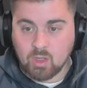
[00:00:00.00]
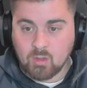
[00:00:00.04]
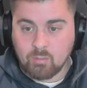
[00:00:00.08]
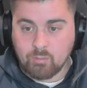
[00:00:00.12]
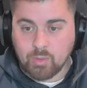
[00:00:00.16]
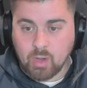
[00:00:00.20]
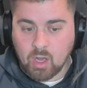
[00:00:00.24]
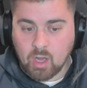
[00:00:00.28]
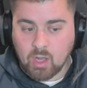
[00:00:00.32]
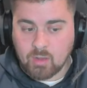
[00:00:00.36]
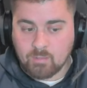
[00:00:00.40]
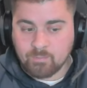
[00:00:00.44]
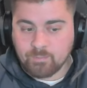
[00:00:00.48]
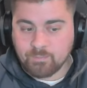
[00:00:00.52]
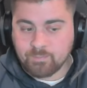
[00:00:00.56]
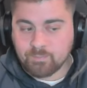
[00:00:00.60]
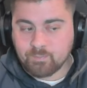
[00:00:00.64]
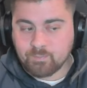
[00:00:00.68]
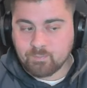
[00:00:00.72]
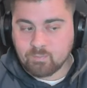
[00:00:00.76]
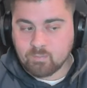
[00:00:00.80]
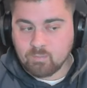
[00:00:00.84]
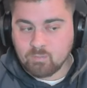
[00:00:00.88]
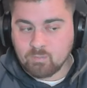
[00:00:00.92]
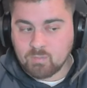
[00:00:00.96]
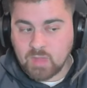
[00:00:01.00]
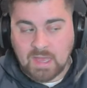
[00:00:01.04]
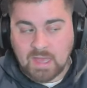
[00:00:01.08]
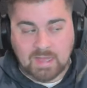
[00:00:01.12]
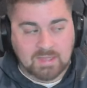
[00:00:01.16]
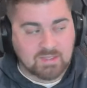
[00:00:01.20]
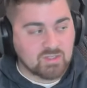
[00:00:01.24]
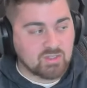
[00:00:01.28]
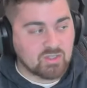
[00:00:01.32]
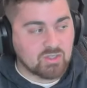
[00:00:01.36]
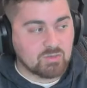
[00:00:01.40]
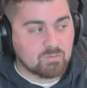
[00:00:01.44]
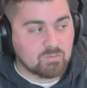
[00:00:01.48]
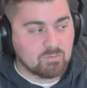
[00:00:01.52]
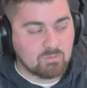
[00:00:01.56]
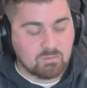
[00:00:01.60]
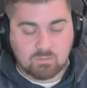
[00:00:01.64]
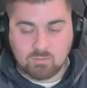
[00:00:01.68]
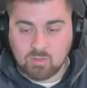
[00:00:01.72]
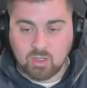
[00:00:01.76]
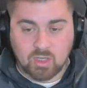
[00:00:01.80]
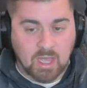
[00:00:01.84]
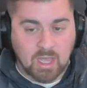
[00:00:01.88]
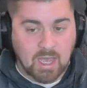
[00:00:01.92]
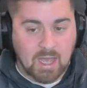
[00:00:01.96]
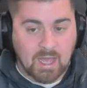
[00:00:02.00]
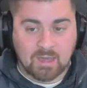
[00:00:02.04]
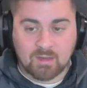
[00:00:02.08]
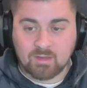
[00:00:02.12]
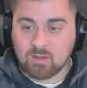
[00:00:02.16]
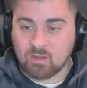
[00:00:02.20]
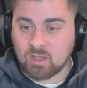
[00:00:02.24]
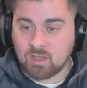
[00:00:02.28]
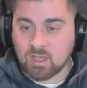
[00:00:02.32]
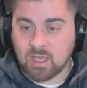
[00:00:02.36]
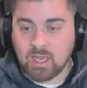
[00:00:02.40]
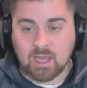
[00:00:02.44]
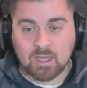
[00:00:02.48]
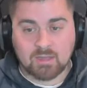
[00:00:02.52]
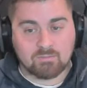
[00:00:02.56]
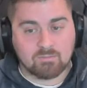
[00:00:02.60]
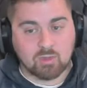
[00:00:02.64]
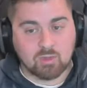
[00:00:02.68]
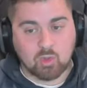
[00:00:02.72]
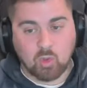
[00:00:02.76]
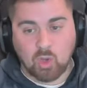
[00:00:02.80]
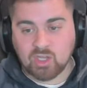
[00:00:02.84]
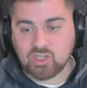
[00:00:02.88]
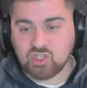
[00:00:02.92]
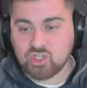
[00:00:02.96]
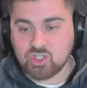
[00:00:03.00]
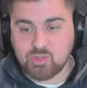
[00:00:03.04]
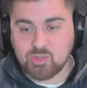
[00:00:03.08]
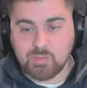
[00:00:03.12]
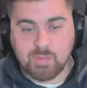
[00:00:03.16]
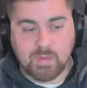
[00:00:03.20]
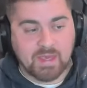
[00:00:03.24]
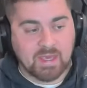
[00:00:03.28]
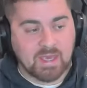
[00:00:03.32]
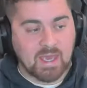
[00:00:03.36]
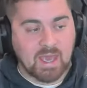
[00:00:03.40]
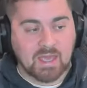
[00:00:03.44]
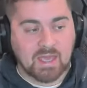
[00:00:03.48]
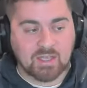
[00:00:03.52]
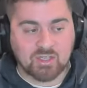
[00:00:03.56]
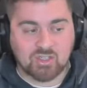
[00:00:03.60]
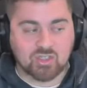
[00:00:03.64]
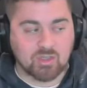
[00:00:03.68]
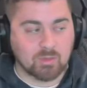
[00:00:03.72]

but that's you got you got questions being asked.